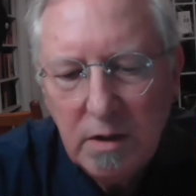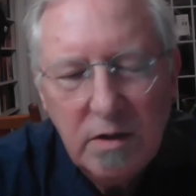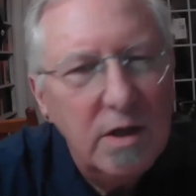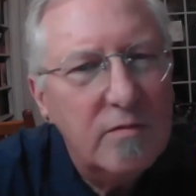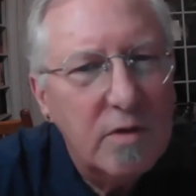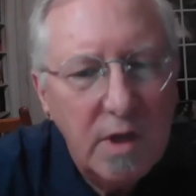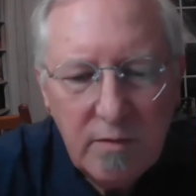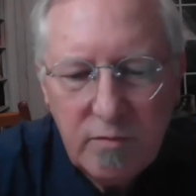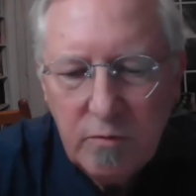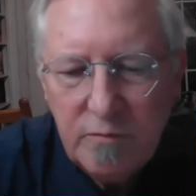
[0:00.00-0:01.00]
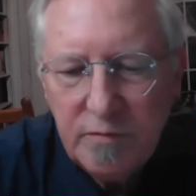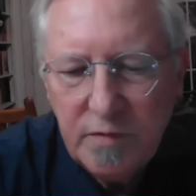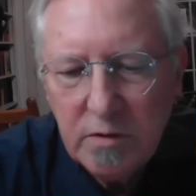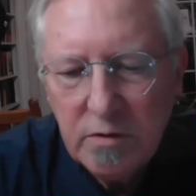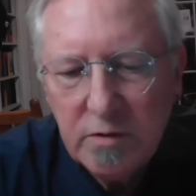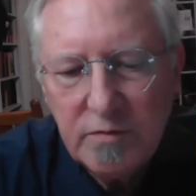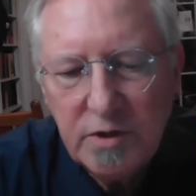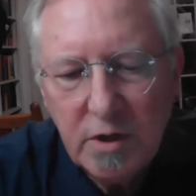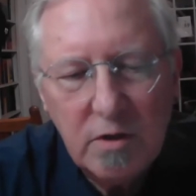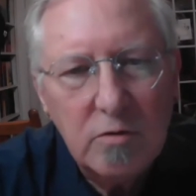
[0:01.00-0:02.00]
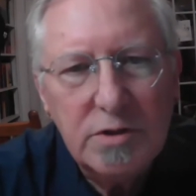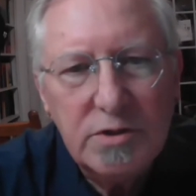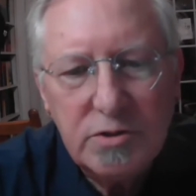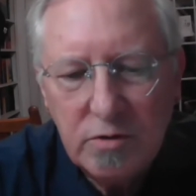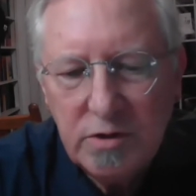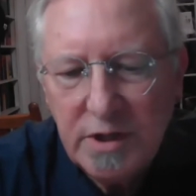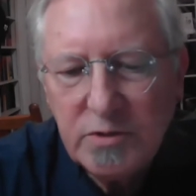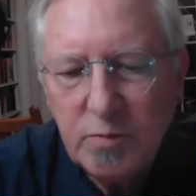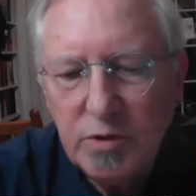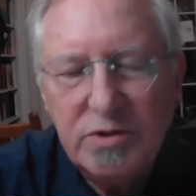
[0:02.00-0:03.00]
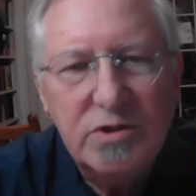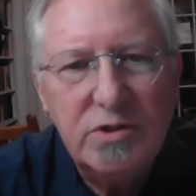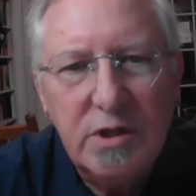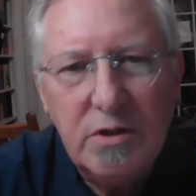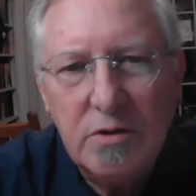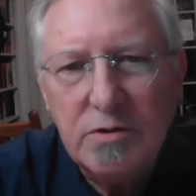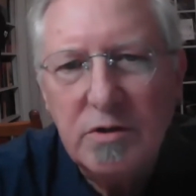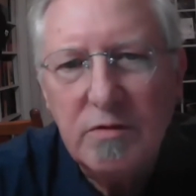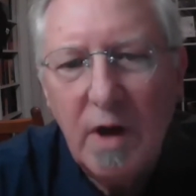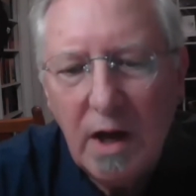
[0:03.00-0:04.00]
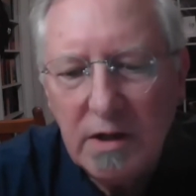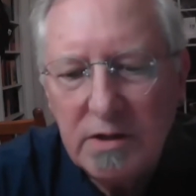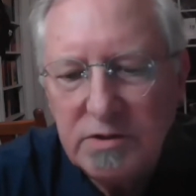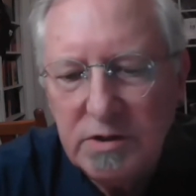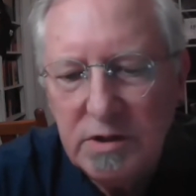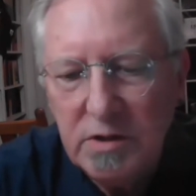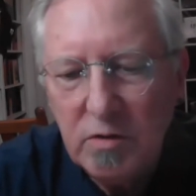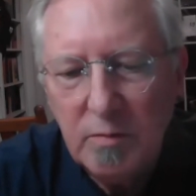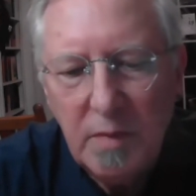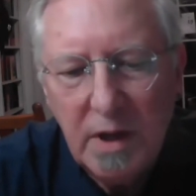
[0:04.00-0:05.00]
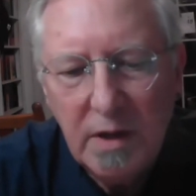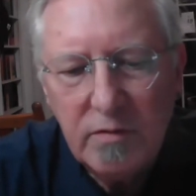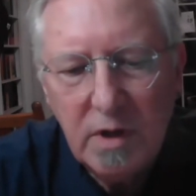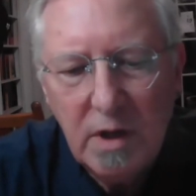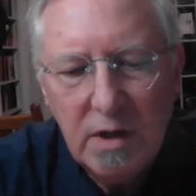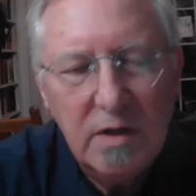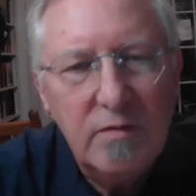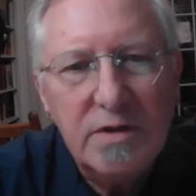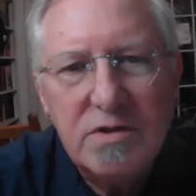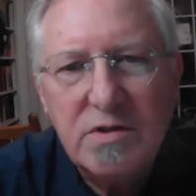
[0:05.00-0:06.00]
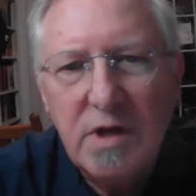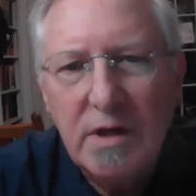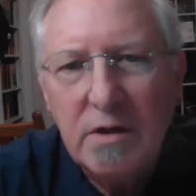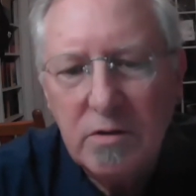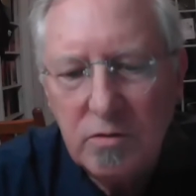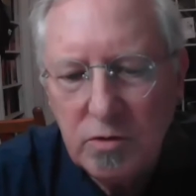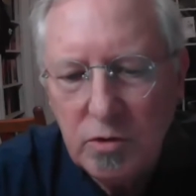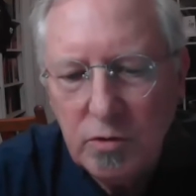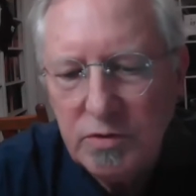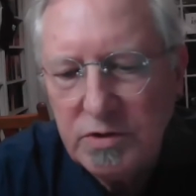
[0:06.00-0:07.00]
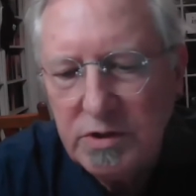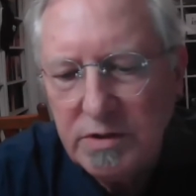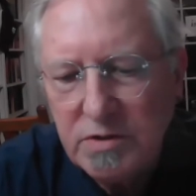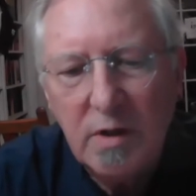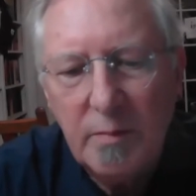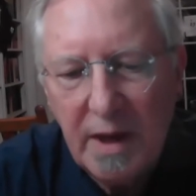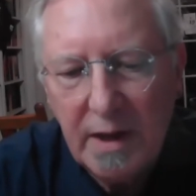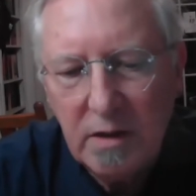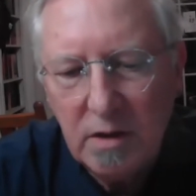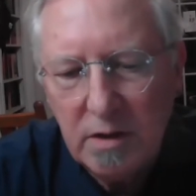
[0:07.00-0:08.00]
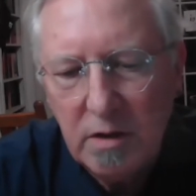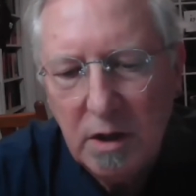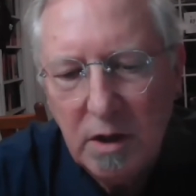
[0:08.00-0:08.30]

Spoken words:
Never have you feared of terrorists or desperate seekers of oxy or meth in the second Tuesday's La Madeleine